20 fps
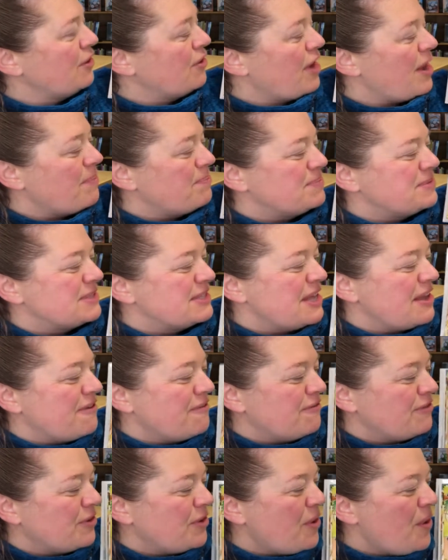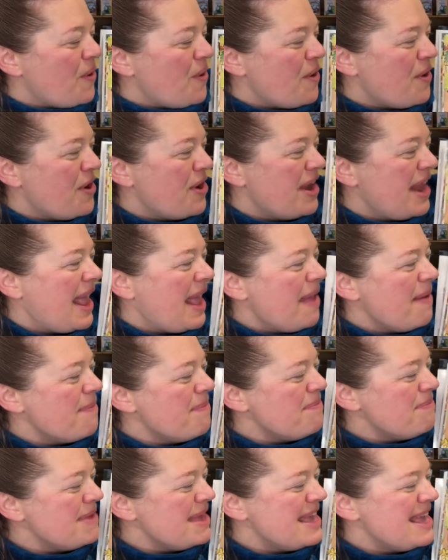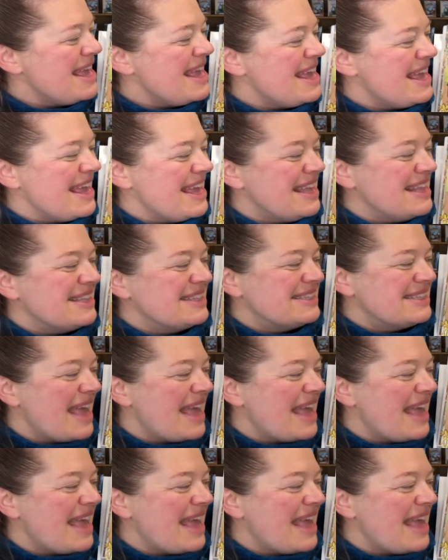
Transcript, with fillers: crops of corn and beans.